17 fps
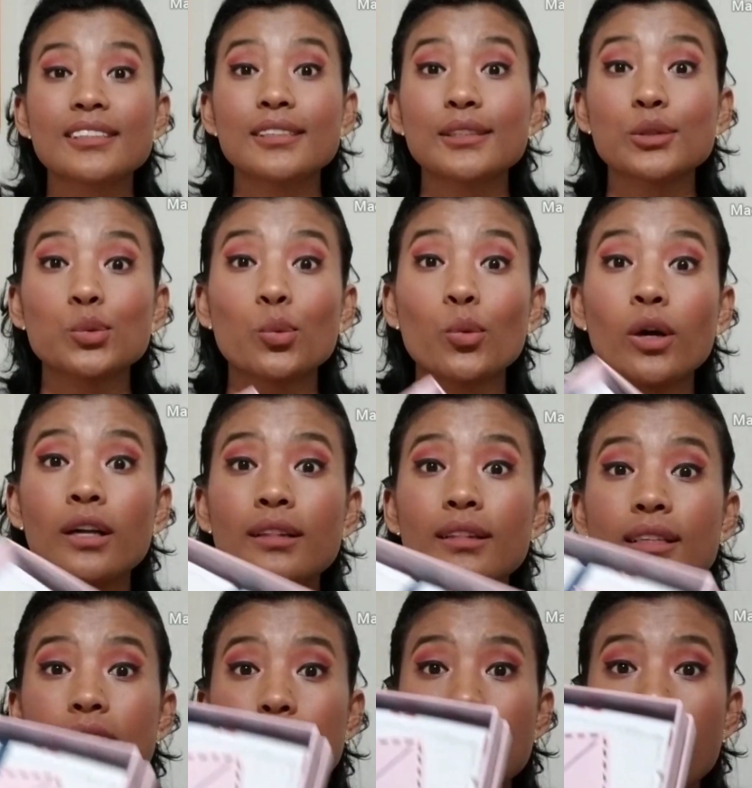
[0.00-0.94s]
this is what
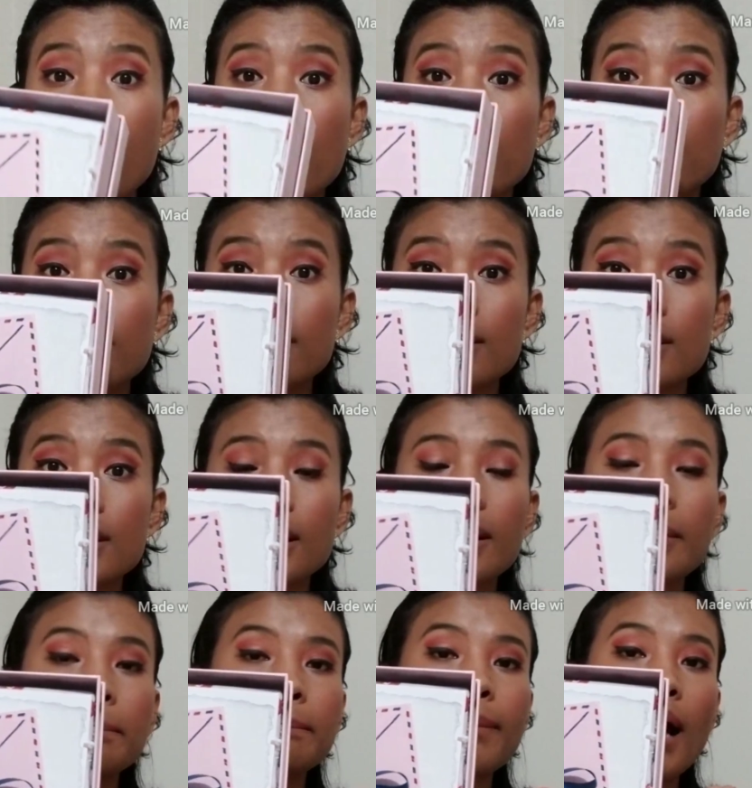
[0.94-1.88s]
this month's
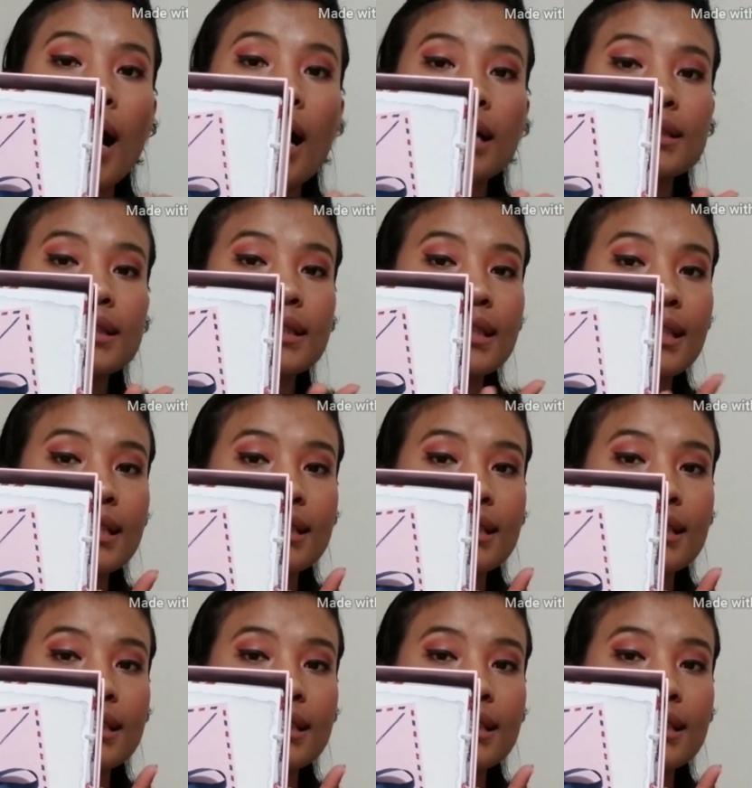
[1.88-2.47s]
box look